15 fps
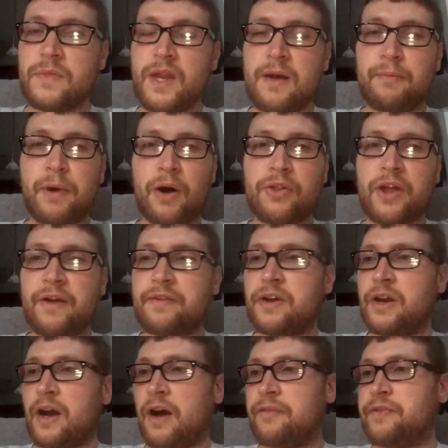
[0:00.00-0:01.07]
Both have
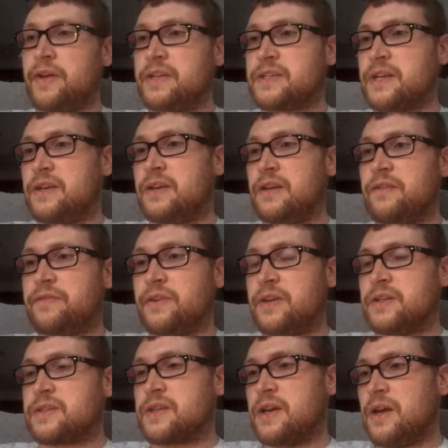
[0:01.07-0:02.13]
good offense and
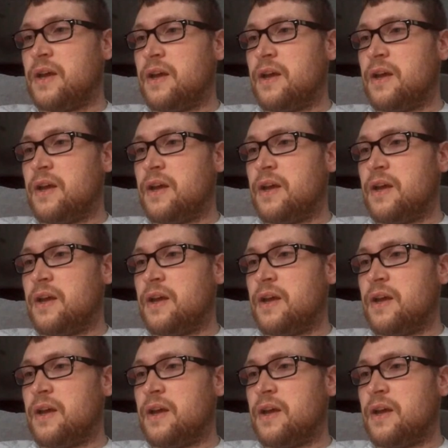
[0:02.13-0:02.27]
defense.